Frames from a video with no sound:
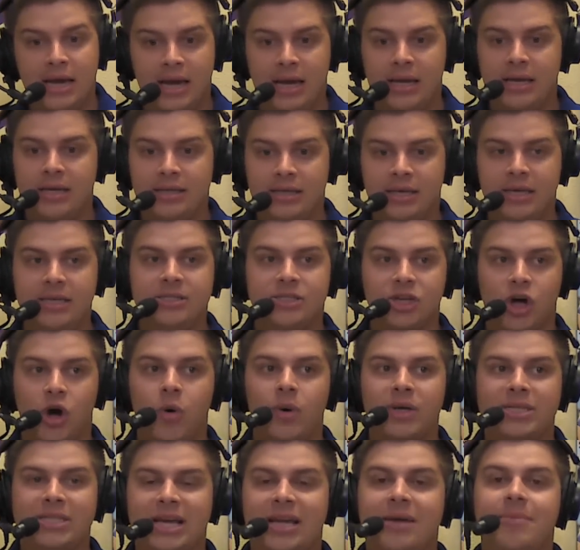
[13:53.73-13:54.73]
He's
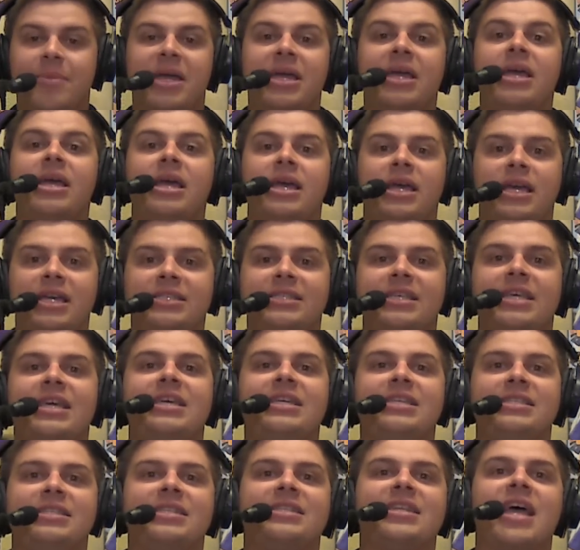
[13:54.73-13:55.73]
always like, I mean,
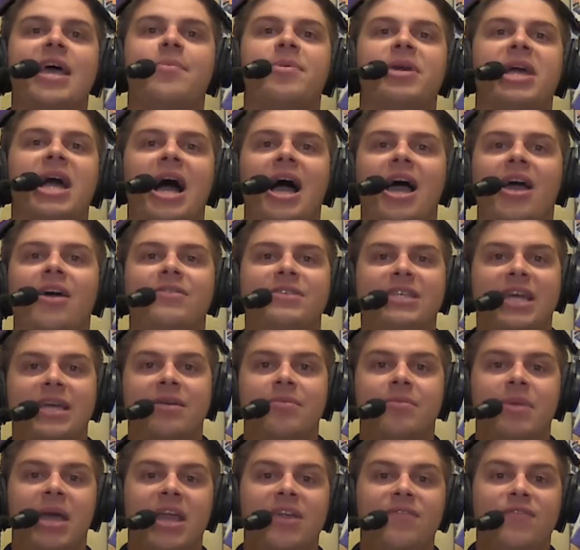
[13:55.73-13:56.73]
he's the type of guy who's
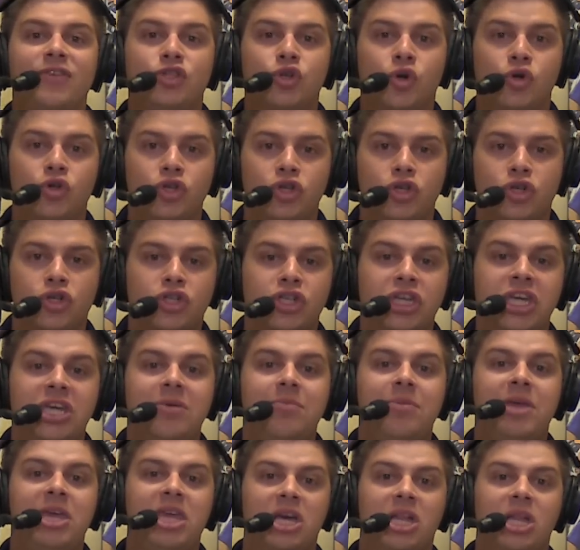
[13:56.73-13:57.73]
like, man, if he's on your
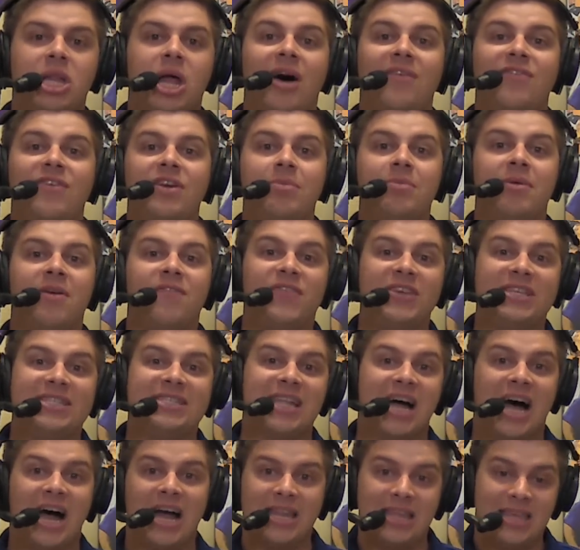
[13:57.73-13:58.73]
team, you love him. If he's
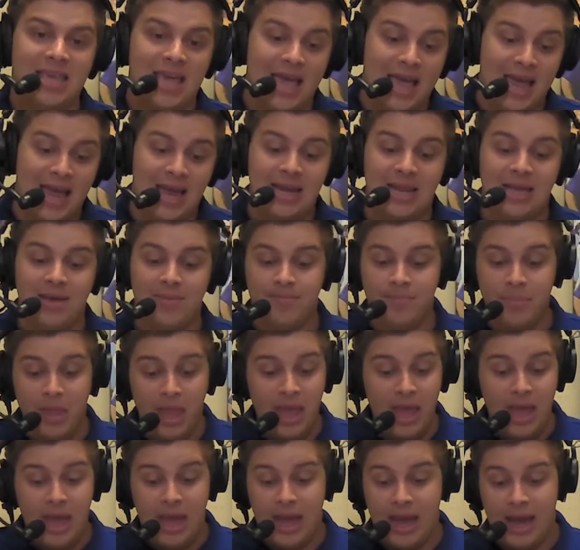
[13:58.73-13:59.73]
not, you hate him.
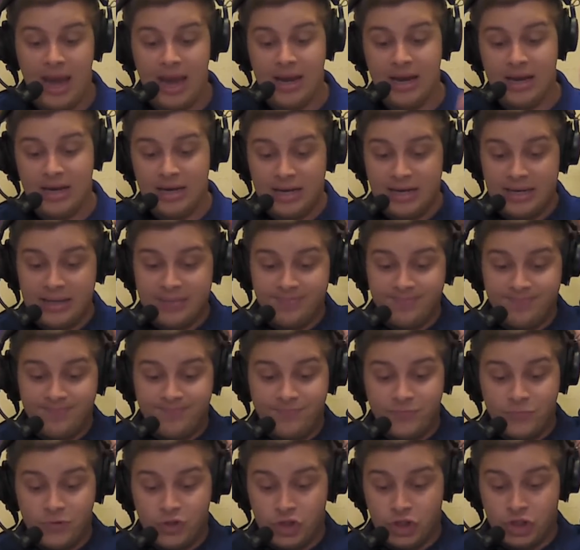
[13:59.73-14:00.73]
And
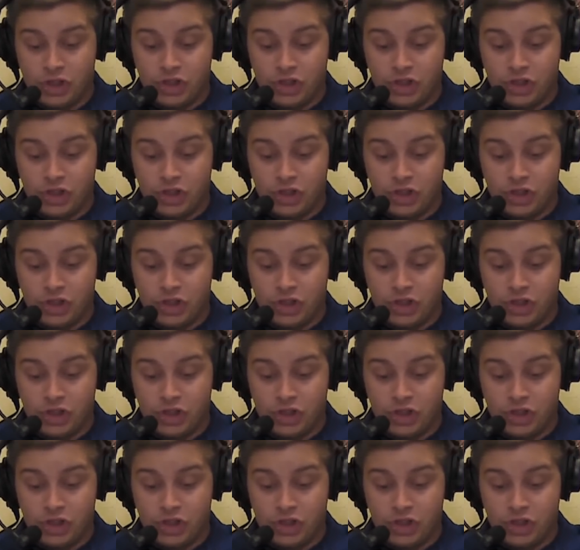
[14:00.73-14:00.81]
just